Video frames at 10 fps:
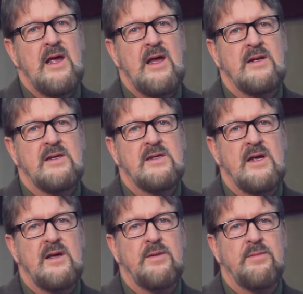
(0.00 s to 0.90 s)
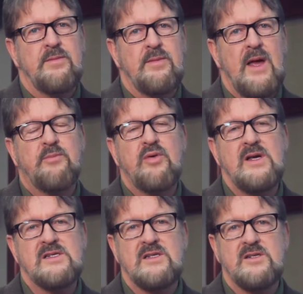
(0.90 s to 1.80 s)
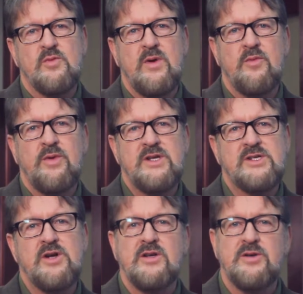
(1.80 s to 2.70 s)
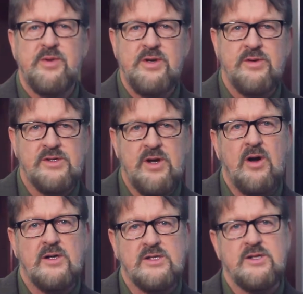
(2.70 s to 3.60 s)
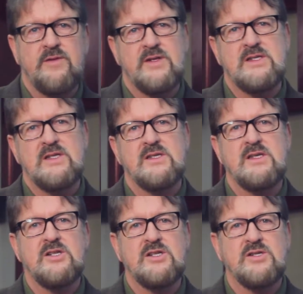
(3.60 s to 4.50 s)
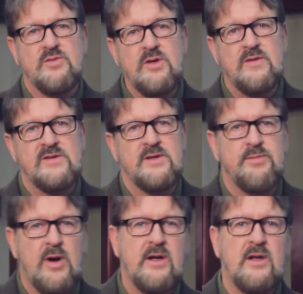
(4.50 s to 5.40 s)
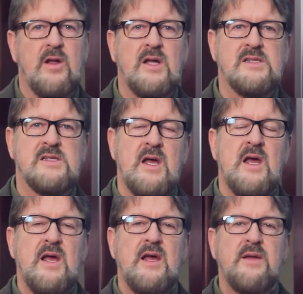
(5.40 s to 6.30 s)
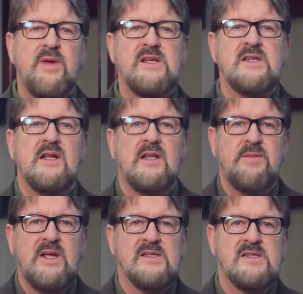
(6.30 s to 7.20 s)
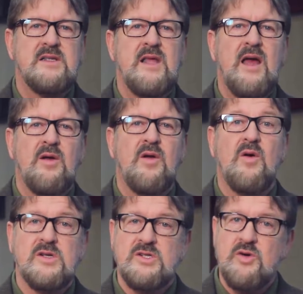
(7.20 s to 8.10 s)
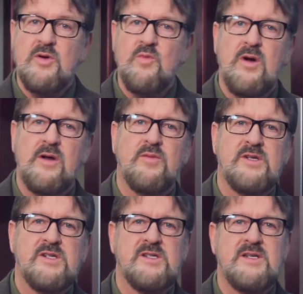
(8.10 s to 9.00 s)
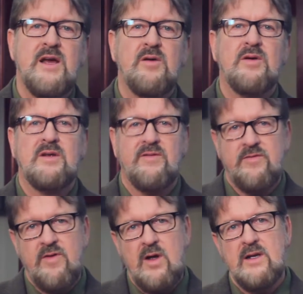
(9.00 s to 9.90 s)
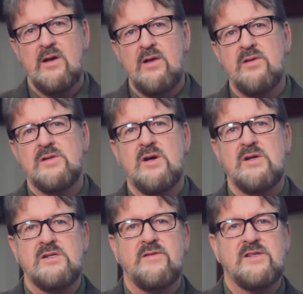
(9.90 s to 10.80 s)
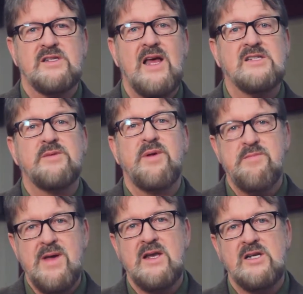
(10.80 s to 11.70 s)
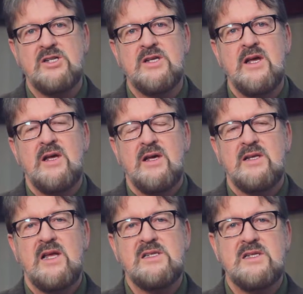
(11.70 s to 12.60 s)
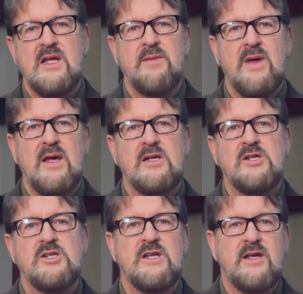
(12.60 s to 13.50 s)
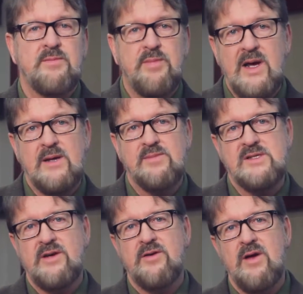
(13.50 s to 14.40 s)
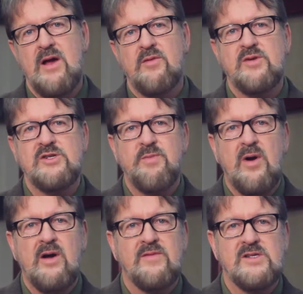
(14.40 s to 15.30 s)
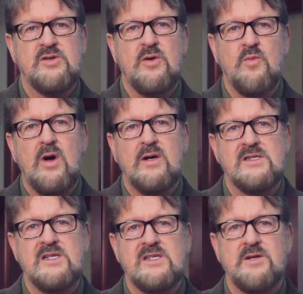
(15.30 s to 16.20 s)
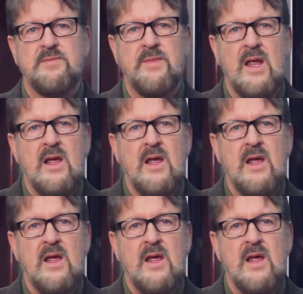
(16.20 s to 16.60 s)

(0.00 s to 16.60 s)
And at present, when we start to produce hard surfaces such as roofs and parking lots, it basically means that that stormwater, which is now falling on those hard surfaces, has to be managed. It tends to get managed in pipes underground, which are part of a stormwater system.